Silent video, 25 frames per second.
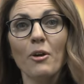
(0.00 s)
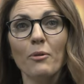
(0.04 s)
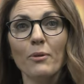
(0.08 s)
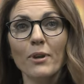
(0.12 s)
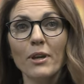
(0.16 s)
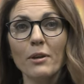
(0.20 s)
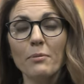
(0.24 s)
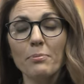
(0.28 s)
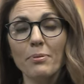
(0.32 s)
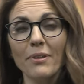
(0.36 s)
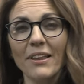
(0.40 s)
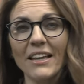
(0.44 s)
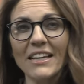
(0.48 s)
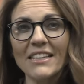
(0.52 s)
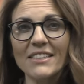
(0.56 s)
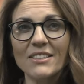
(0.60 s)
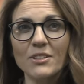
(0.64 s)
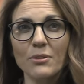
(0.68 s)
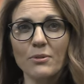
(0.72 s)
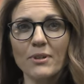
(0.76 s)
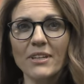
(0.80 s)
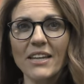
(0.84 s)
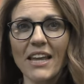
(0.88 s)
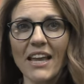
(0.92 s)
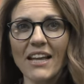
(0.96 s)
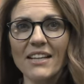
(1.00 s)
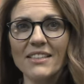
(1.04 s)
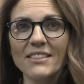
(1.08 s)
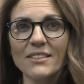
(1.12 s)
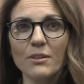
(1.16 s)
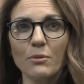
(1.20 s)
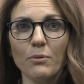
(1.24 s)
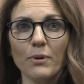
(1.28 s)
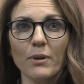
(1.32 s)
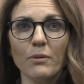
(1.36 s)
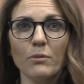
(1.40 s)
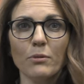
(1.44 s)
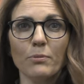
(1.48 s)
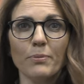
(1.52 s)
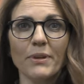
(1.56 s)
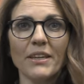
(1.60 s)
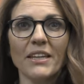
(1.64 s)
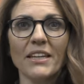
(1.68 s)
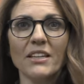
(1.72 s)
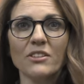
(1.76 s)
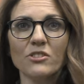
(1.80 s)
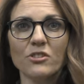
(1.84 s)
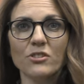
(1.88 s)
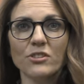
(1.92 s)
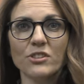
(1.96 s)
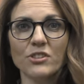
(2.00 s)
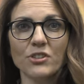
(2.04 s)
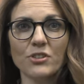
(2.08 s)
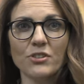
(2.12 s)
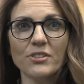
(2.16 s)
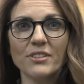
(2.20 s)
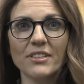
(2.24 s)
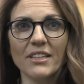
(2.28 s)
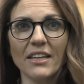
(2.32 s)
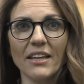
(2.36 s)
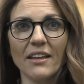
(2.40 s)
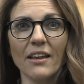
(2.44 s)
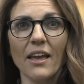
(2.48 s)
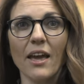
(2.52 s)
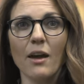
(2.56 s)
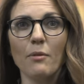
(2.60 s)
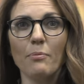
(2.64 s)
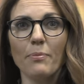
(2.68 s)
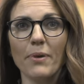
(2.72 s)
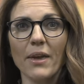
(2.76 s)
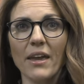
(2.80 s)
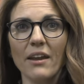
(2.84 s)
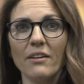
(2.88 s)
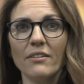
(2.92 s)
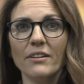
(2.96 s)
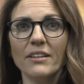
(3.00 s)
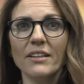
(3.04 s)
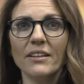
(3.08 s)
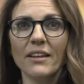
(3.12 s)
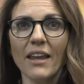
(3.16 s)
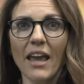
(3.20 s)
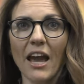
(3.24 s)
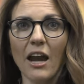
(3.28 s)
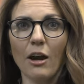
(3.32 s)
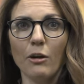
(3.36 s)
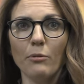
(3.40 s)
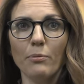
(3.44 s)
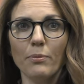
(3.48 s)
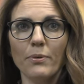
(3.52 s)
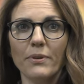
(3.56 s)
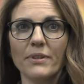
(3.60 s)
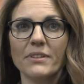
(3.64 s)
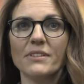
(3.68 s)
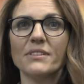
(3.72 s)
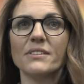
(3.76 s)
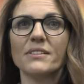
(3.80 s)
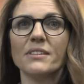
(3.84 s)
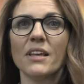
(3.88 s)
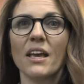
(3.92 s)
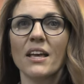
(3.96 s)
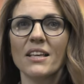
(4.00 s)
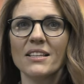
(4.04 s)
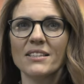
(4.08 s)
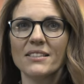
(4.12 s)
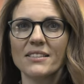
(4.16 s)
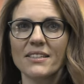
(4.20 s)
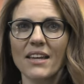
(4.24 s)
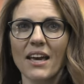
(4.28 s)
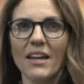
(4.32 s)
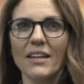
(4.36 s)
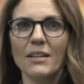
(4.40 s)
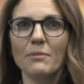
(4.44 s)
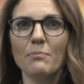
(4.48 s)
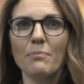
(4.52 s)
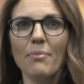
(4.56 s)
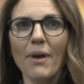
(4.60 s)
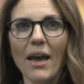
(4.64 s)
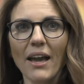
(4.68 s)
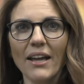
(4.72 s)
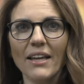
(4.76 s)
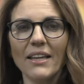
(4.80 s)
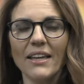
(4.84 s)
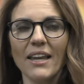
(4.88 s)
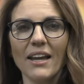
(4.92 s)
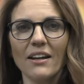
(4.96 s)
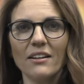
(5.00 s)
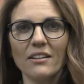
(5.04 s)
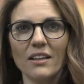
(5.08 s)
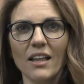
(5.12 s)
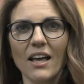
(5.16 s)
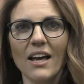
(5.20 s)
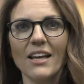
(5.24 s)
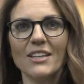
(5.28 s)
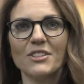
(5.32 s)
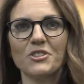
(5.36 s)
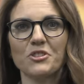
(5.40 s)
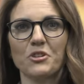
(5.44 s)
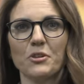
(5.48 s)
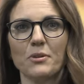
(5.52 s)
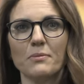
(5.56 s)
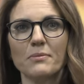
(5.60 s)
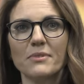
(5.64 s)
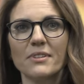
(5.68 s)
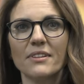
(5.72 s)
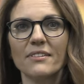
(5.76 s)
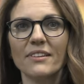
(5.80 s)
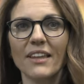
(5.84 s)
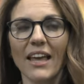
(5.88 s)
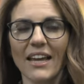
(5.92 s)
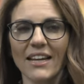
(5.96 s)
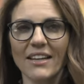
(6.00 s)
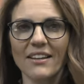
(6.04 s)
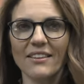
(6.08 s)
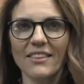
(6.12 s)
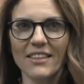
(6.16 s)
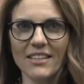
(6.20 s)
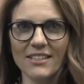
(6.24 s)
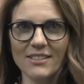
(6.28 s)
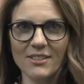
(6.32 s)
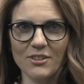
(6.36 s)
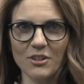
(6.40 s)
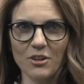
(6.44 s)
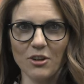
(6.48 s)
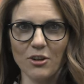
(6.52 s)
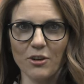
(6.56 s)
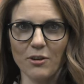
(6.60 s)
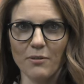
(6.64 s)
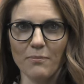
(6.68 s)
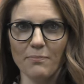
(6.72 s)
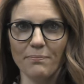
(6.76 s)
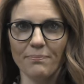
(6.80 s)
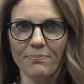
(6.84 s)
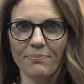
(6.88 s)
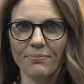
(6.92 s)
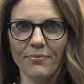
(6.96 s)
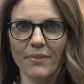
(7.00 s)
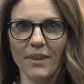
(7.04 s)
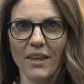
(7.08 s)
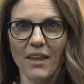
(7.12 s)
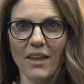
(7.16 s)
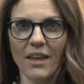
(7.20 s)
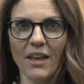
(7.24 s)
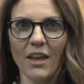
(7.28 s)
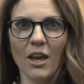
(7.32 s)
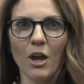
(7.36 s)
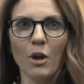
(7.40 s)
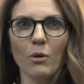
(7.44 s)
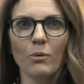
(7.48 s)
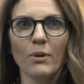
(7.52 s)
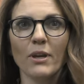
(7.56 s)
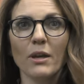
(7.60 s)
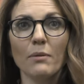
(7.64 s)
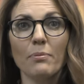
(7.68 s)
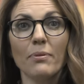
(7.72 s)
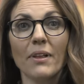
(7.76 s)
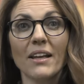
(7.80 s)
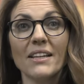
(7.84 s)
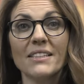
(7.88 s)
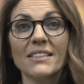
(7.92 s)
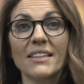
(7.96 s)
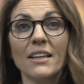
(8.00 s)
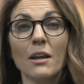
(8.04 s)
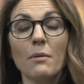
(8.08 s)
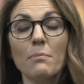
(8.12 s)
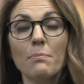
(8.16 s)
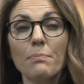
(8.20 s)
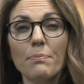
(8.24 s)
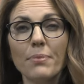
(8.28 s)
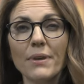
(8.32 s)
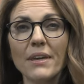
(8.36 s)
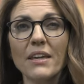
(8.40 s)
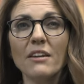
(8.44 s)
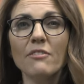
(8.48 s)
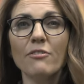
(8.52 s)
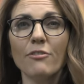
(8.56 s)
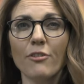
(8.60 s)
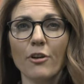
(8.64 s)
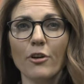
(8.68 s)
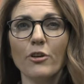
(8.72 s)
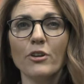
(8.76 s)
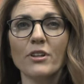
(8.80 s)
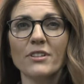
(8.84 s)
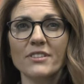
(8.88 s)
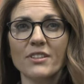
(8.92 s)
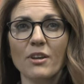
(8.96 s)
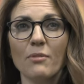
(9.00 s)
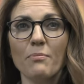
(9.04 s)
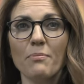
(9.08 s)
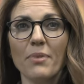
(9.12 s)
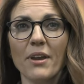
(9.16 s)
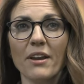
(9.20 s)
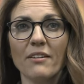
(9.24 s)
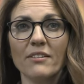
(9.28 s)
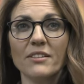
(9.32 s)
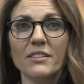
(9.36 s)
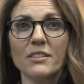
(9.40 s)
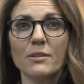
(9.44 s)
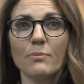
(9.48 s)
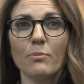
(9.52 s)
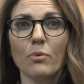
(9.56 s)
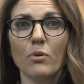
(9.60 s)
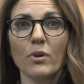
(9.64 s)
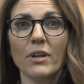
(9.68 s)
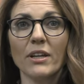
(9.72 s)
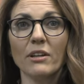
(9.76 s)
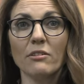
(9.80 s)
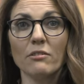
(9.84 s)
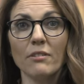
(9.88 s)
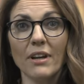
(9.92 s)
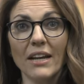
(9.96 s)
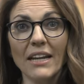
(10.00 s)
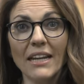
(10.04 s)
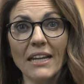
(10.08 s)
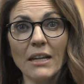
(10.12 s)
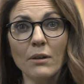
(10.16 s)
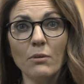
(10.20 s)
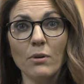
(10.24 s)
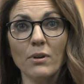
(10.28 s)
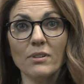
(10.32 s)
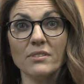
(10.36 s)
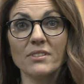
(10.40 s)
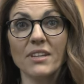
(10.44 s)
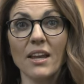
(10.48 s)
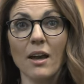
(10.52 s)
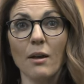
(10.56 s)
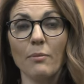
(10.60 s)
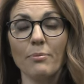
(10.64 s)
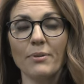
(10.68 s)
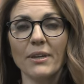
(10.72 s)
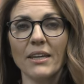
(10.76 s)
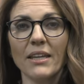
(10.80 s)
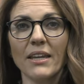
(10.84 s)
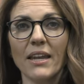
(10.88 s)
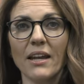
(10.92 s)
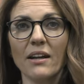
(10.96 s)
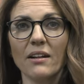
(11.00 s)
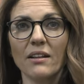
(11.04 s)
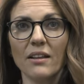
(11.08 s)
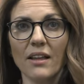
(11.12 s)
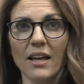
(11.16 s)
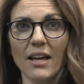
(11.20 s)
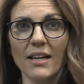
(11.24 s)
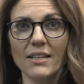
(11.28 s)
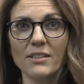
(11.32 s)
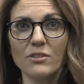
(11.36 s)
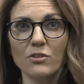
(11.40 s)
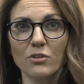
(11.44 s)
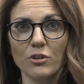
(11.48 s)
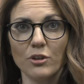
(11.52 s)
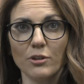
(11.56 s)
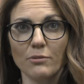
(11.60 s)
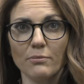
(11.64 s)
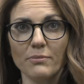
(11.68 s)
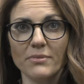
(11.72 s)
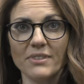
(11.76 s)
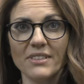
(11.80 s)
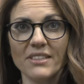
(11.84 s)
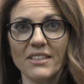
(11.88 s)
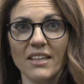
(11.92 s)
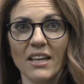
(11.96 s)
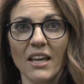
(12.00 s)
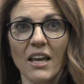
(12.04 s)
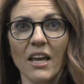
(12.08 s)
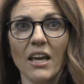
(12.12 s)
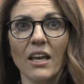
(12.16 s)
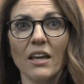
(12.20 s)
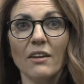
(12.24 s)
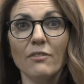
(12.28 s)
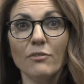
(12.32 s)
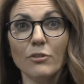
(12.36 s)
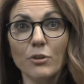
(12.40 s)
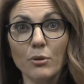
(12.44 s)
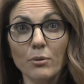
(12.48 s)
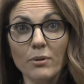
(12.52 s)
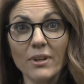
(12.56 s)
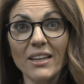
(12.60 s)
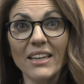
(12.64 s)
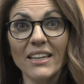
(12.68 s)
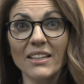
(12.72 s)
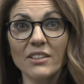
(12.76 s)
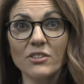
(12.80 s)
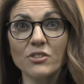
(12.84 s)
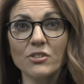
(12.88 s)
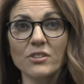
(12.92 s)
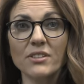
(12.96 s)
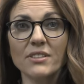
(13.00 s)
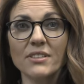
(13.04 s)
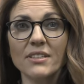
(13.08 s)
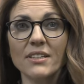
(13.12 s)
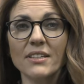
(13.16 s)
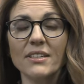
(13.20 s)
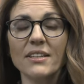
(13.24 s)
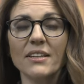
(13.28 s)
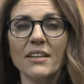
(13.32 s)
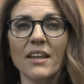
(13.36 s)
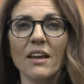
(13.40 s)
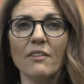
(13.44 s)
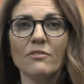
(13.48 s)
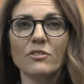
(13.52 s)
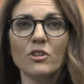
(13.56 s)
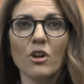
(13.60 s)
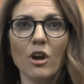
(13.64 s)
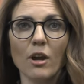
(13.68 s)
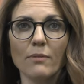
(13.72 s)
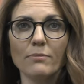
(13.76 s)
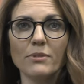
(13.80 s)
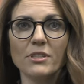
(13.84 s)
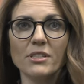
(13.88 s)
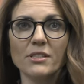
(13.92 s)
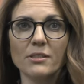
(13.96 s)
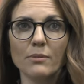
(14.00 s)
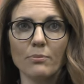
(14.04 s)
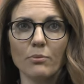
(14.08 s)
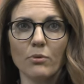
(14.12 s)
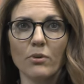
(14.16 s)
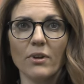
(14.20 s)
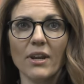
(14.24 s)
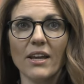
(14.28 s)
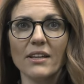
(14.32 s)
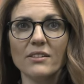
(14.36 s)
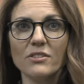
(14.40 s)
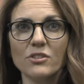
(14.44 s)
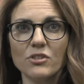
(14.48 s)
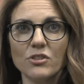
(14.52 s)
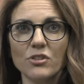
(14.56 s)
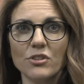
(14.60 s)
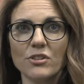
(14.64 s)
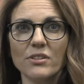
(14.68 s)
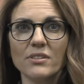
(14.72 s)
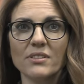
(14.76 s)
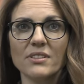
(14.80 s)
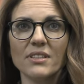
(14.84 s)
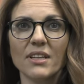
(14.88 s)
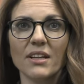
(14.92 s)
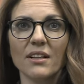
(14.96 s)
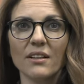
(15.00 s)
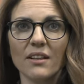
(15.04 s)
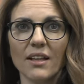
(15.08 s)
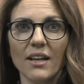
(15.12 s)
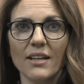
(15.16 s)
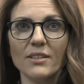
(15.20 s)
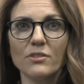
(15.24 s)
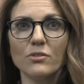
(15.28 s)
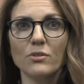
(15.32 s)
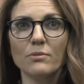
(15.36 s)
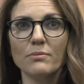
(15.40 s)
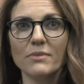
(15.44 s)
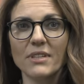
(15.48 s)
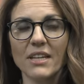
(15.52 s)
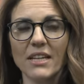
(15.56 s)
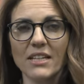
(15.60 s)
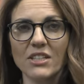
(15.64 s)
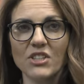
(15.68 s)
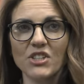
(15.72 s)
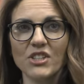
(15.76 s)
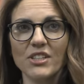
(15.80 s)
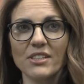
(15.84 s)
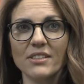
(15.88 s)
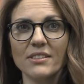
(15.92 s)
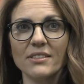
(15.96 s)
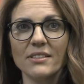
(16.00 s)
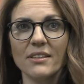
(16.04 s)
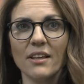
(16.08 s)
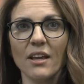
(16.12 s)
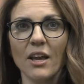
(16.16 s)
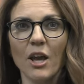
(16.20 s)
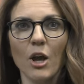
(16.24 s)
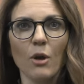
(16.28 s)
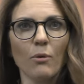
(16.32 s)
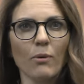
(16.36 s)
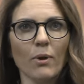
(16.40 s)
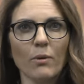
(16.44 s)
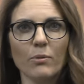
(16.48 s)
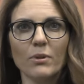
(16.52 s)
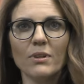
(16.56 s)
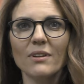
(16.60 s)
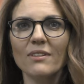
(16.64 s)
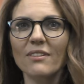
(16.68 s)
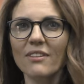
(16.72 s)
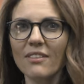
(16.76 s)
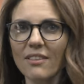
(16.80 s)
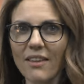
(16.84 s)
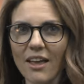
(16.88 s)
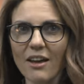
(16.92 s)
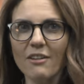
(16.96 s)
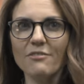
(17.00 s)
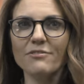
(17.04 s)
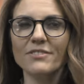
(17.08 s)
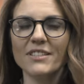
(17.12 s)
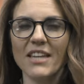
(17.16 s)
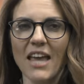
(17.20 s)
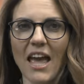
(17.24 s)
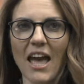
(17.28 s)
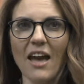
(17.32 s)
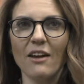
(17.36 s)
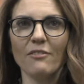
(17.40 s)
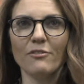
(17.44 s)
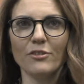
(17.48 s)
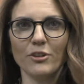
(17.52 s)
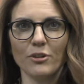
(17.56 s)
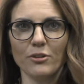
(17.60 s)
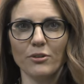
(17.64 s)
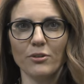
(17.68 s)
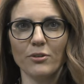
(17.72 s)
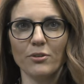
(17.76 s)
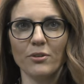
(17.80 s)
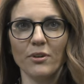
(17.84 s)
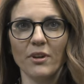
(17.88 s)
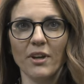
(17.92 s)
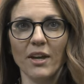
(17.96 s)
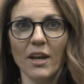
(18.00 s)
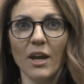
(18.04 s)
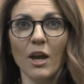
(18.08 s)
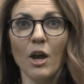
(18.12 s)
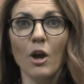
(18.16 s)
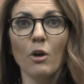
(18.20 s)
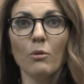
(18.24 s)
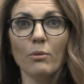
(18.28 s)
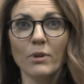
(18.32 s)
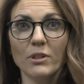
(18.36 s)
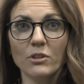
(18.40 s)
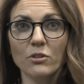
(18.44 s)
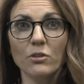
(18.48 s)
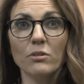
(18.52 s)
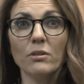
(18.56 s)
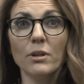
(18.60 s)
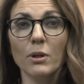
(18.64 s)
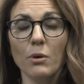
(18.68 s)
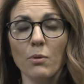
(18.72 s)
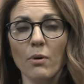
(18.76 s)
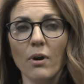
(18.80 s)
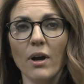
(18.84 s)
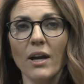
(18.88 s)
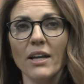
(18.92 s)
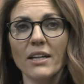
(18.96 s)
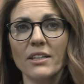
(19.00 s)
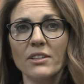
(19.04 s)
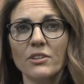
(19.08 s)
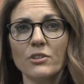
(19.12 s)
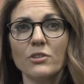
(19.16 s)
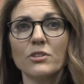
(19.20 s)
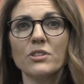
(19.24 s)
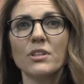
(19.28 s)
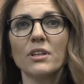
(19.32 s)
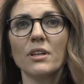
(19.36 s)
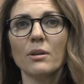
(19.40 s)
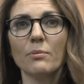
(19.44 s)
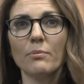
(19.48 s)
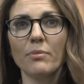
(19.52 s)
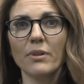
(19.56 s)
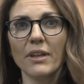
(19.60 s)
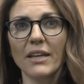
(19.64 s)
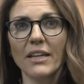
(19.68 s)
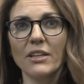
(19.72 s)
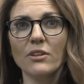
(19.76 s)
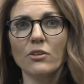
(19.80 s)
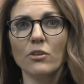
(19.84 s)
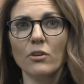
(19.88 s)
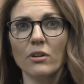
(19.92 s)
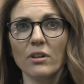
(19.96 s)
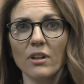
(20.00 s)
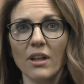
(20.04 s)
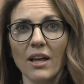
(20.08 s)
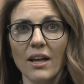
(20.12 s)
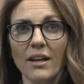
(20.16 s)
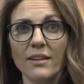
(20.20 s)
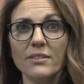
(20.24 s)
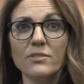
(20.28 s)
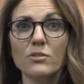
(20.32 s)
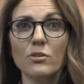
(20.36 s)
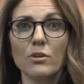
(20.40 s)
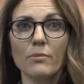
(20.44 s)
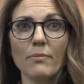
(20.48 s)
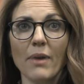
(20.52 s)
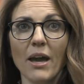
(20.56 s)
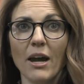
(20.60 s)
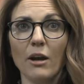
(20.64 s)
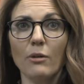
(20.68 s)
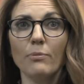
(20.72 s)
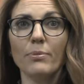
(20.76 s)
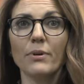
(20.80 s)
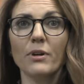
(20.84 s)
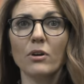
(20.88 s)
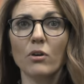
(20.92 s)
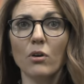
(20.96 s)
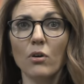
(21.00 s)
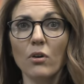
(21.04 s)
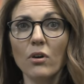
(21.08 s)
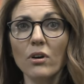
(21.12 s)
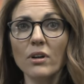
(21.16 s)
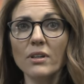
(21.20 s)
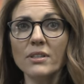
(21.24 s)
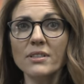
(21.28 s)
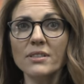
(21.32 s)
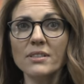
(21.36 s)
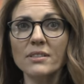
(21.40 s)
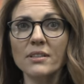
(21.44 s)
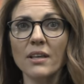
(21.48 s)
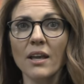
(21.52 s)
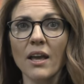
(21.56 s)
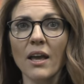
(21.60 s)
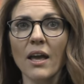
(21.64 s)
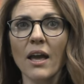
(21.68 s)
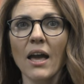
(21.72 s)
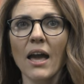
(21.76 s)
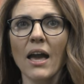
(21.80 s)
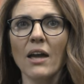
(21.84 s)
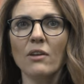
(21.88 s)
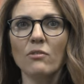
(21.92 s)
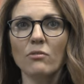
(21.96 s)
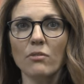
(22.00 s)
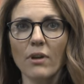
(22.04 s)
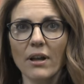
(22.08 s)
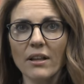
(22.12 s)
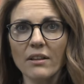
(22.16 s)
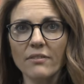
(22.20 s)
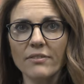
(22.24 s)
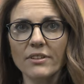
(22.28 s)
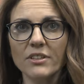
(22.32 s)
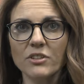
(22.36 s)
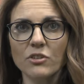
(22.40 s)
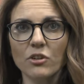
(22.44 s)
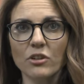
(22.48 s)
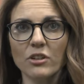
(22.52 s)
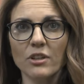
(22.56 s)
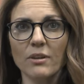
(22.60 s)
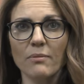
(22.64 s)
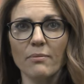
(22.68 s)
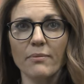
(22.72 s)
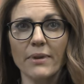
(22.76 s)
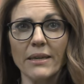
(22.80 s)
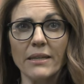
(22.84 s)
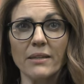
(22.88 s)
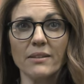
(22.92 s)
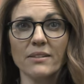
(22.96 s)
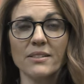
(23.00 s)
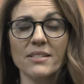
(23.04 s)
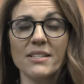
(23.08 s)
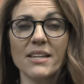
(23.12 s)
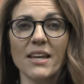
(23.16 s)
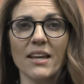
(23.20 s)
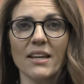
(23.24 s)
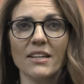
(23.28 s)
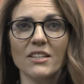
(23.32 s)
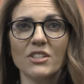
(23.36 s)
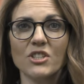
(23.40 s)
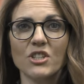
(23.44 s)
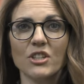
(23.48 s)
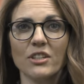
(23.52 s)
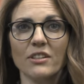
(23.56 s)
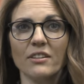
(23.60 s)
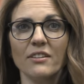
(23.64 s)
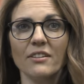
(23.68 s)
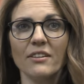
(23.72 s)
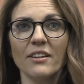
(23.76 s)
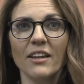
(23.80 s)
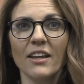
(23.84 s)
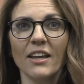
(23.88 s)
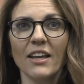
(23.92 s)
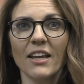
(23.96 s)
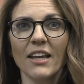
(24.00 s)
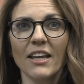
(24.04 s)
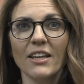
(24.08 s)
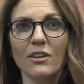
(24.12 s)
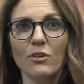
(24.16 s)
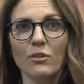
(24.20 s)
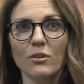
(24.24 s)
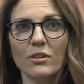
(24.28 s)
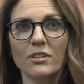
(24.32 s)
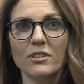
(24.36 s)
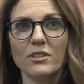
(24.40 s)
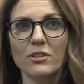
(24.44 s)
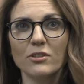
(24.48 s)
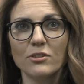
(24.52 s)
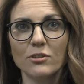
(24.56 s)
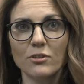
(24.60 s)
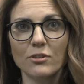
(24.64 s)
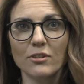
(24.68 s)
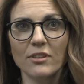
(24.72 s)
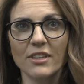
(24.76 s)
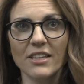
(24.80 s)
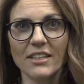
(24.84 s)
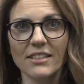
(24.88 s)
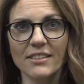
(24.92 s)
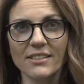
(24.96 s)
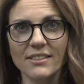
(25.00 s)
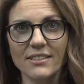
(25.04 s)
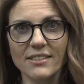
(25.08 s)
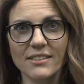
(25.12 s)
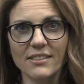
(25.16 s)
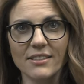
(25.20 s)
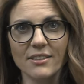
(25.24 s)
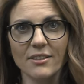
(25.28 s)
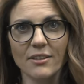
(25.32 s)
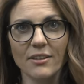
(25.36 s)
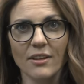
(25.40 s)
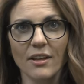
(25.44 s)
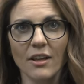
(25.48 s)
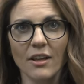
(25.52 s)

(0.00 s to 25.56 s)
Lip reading: We are pleased to announce that we will be introducing our parent and helpers starting back in our classrooms later this term. We are placing a big focus on parents supporting reading whilst helping in our classrooms. If you are interested and have time to support our students and classroom teachers, we would love to have you. We do require you to complete your classroom helper course and relevant documentation in order to do this.